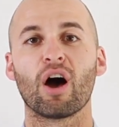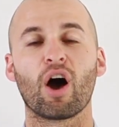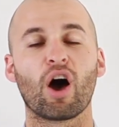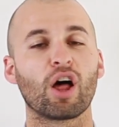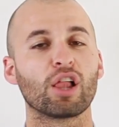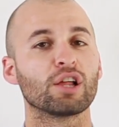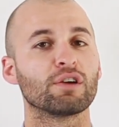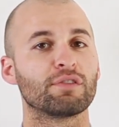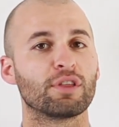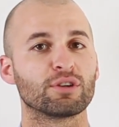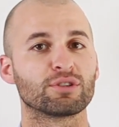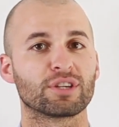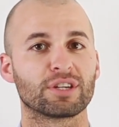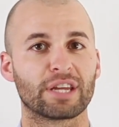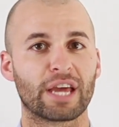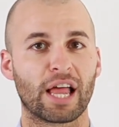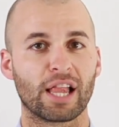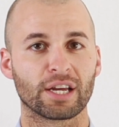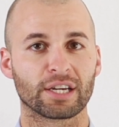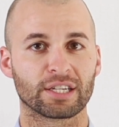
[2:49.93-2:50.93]
All of those
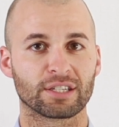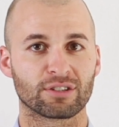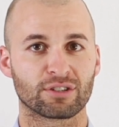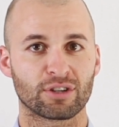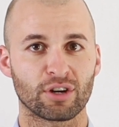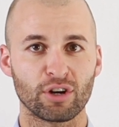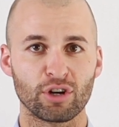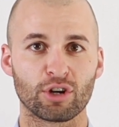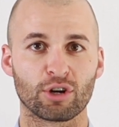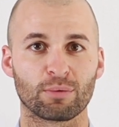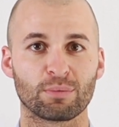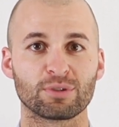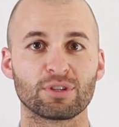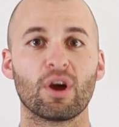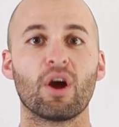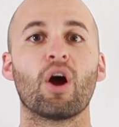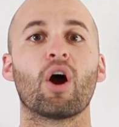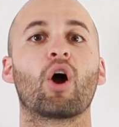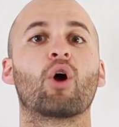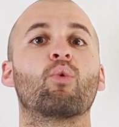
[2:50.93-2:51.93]
analogous terms
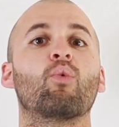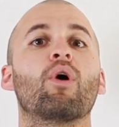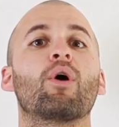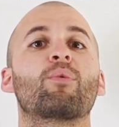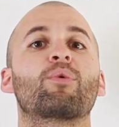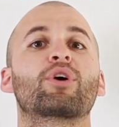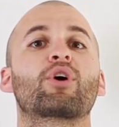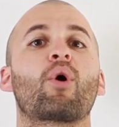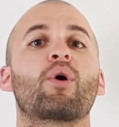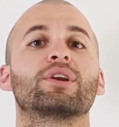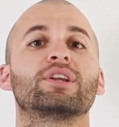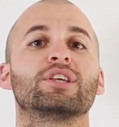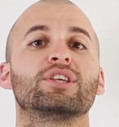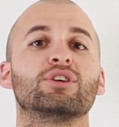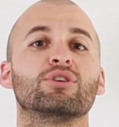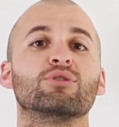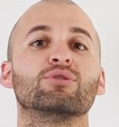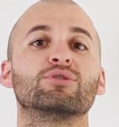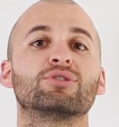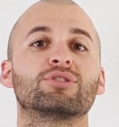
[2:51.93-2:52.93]
are what we're going to
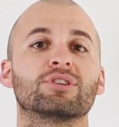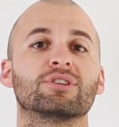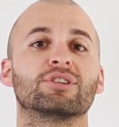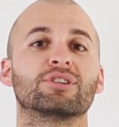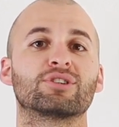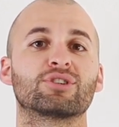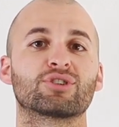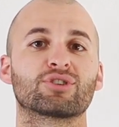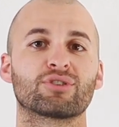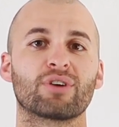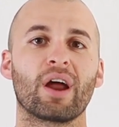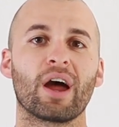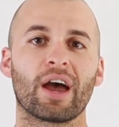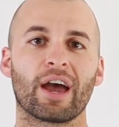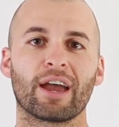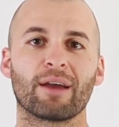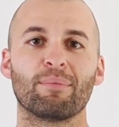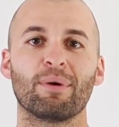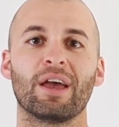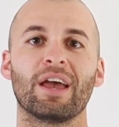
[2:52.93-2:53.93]
use to
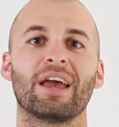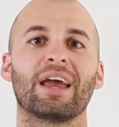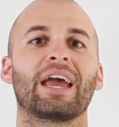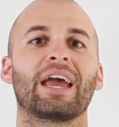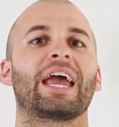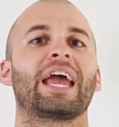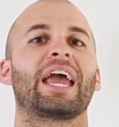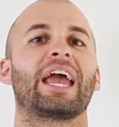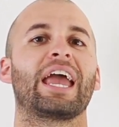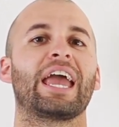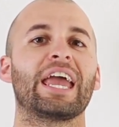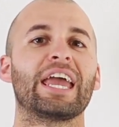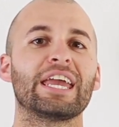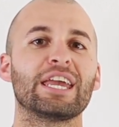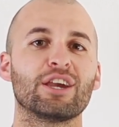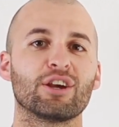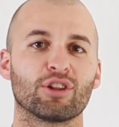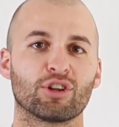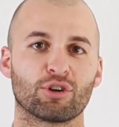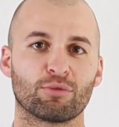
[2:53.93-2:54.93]
describe
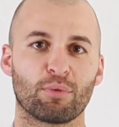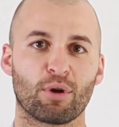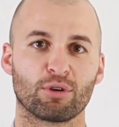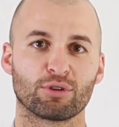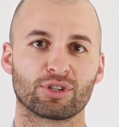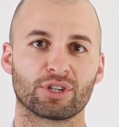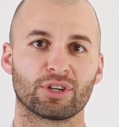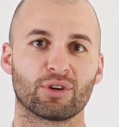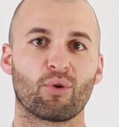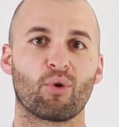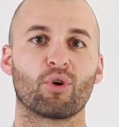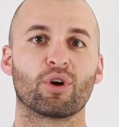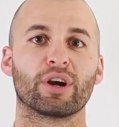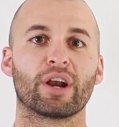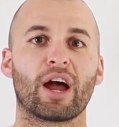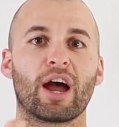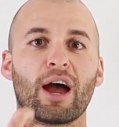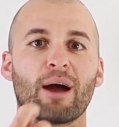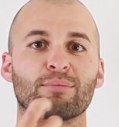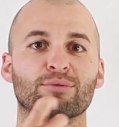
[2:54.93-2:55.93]
angular motion, or an
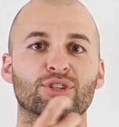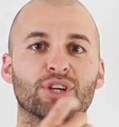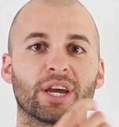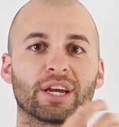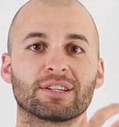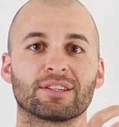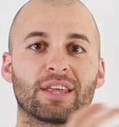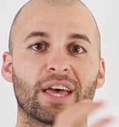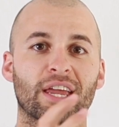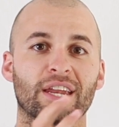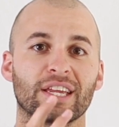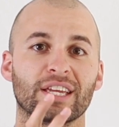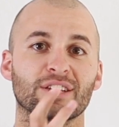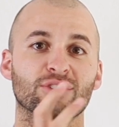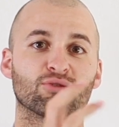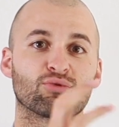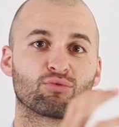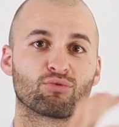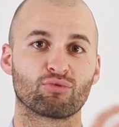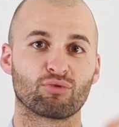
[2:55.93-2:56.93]
object that
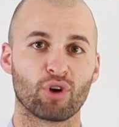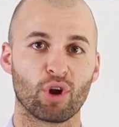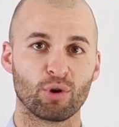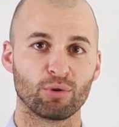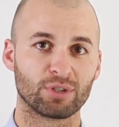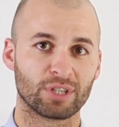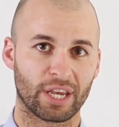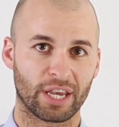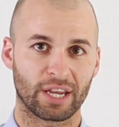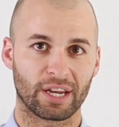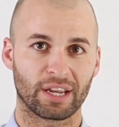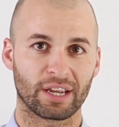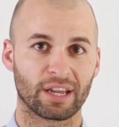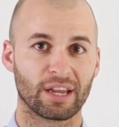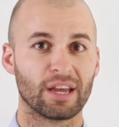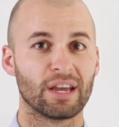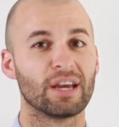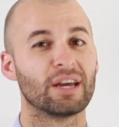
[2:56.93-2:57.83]
is rotating.